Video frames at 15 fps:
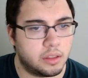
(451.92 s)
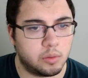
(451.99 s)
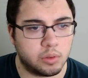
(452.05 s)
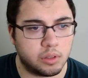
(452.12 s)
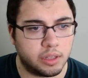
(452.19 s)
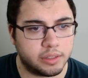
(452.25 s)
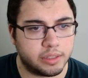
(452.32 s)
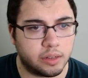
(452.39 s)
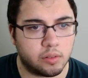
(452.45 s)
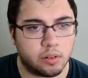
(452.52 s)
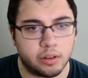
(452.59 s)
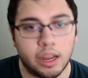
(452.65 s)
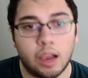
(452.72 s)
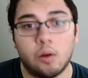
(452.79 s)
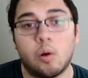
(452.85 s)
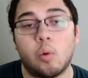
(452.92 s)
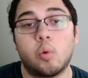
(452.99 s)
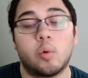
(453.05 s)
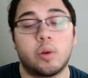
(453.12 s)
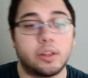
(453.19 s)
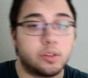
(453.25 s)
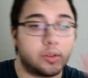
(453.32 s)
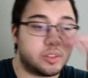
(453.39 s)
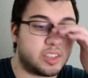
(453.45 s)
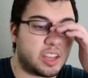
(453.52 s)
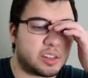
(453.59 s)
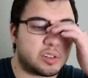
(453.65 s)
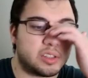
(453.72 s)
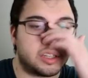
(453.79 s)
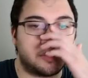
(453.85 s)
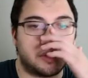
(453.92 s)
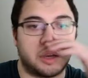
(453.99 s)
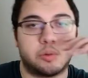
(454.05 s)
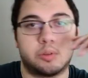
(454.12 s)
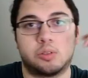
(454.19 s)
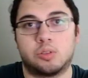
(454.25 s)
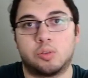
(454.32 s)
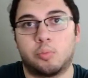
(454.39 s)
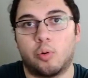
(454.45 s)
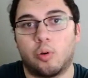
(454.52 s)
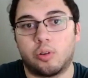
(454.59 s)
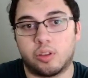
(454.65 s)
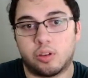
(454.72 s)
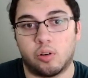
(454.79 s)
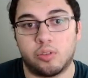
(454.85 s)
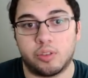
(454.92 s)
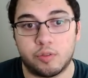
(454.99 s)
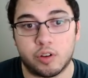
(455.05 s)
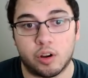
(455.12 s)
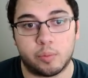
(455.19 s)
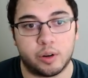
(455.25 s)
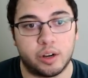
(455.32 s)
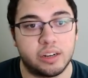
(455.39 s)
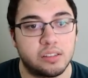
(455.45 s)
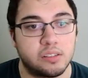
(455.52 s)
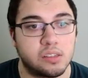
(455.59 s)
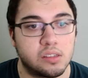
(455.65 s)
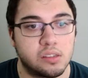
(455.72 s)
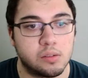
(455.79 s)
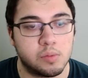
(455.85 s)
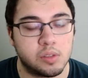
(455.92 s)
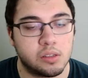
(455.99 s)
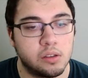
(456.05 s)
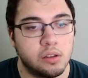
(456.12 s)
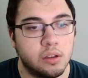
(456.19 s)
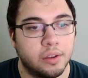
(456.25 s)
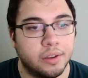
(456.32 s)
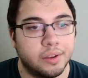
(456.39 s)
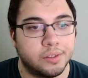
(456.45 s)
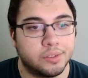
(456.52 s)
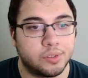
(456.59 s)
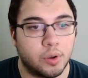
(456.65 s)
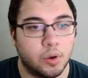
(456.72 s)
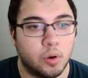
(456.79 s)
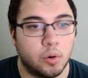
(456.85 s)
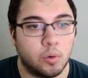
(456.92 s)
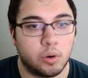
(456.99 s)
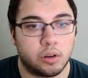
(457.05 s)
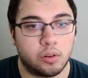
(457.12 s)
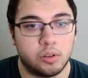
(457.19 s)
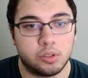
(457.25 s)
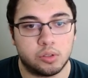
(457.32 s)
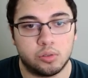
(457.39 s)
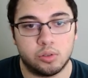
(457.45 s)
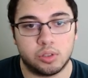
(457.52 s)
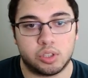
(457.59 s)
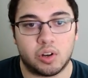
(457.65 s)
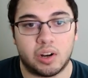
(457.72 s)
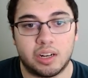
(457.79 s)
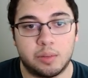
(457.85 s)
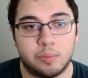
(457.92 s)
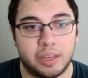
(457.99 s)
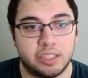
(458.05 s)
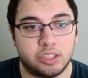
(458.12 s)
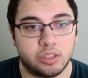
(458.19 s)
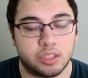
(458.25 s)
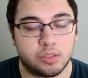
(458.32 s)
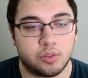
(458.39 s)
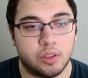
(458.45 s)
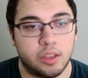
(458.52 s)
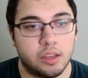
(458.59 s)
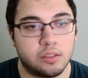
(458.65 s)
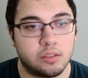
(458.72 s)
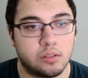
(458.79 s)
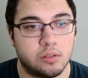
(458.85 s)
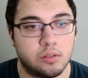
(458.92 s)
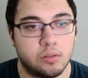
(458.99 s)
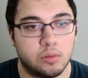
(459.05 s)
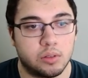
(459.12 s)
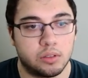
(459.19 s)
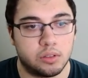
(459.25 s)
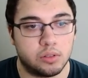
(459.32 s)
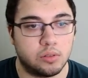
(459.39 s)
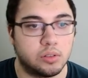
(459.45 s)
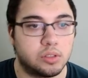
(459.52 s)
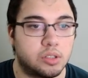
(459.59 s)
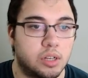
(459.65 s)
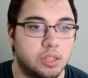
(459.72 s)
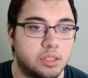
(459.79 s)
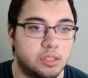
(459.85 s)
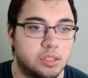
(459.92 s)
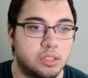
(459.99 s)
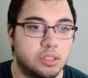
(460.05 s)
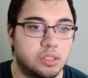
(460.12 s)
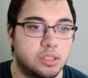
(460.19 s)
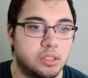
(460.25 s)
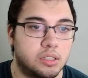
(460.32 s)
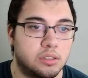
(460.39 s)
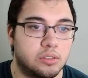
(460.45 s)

we'll let that run. Now what we want to do is actually be able to support the different operating systems. So we're going to do a strategy matrix for that. So we'll do a strategy.